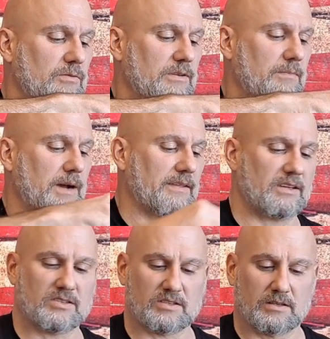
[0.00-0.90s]
when you buy
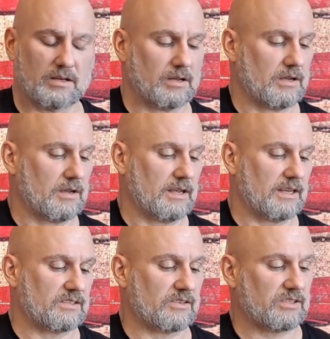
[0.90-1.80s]
these
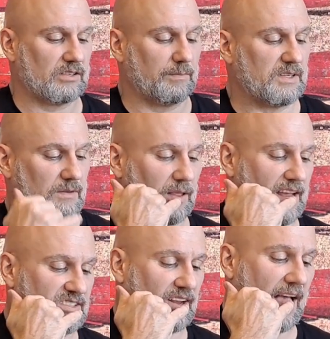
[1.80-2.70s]
is there's a little piece of
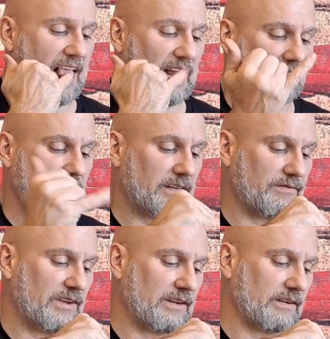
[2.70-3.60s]
plastic, like your
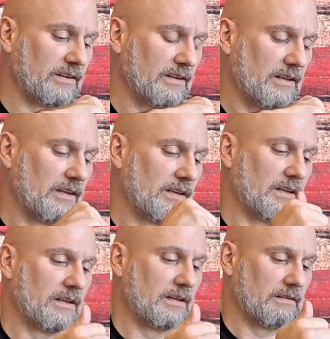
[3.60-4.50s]
finger.
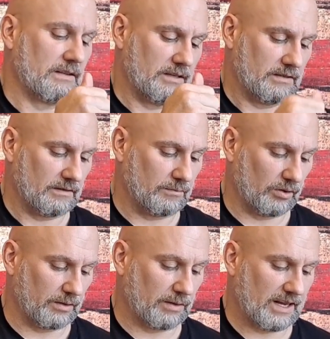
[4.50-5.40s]
You
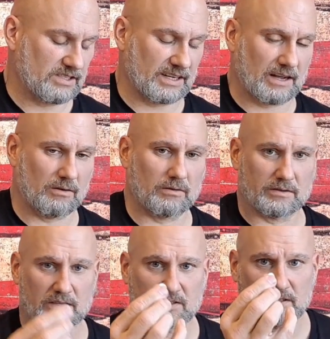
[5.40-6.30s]
pull your plastic out,
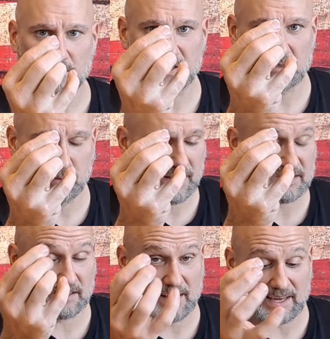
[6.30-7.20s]
there's a little piece of
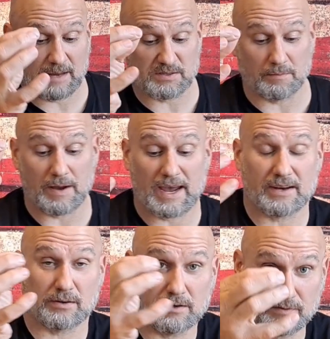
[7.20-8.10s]
plastic. That keeps the
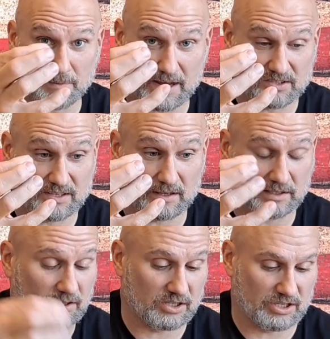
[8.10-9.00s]
battery from
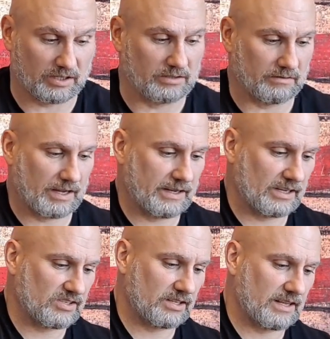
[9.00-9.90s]
accidentally touching. Okay, and
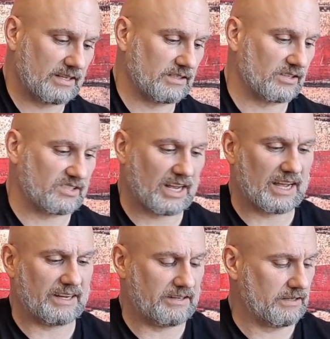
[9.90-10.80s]
I sit that to the
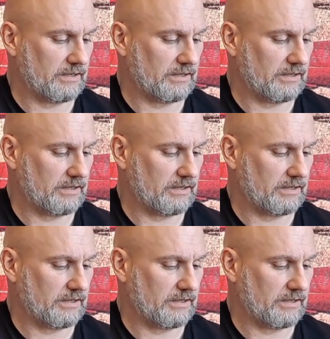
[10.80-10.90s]
side.